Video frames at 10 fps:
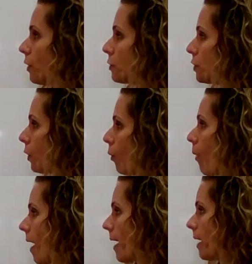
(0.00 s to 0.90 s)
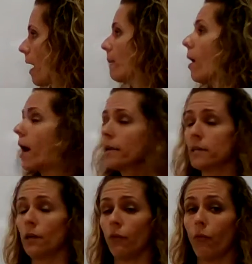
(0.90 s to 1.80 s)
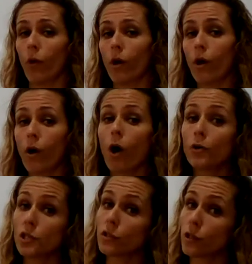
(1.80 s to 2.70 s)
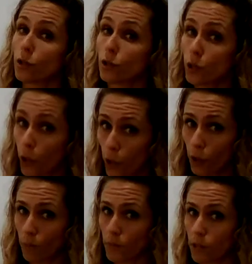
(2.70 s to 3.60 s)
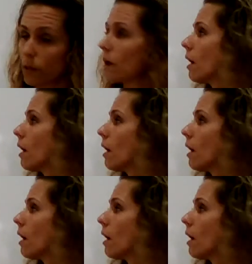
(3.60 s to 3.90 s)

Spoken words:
2y, and positive 4 are all just terms